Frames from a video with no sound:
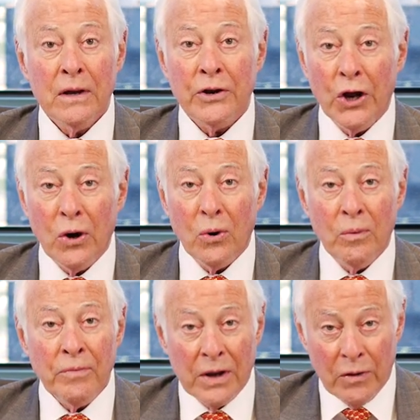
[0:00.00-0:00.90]
Know
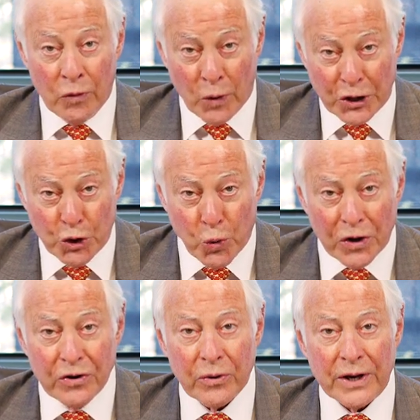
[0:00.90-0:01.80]
what you are
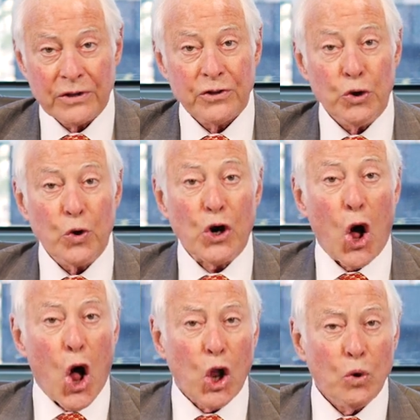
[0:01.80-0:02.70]
doing so you can
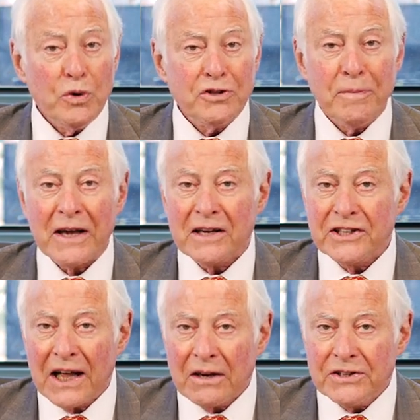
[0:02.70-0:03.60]
always make
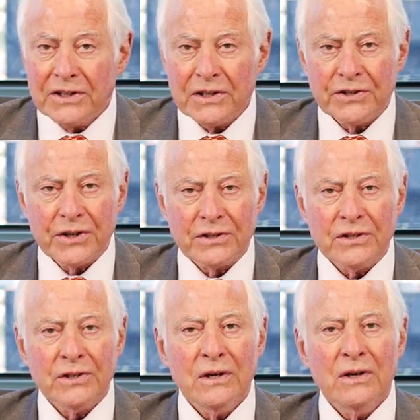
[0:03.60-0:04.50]
intelligent
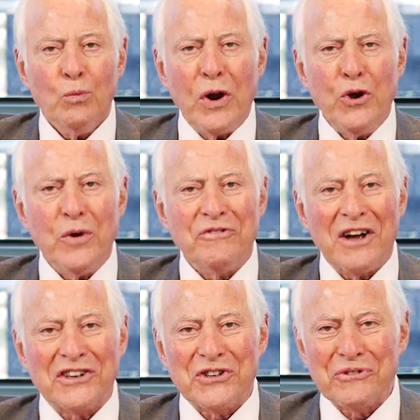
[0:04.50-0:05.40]
decisions when you
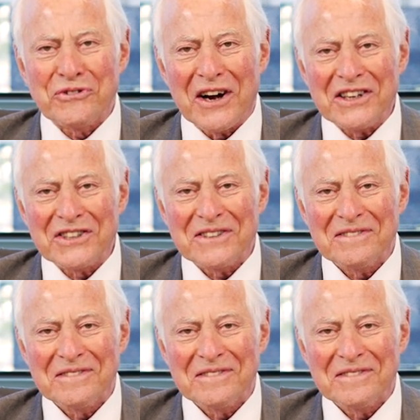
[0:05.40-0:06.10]
invest your funds.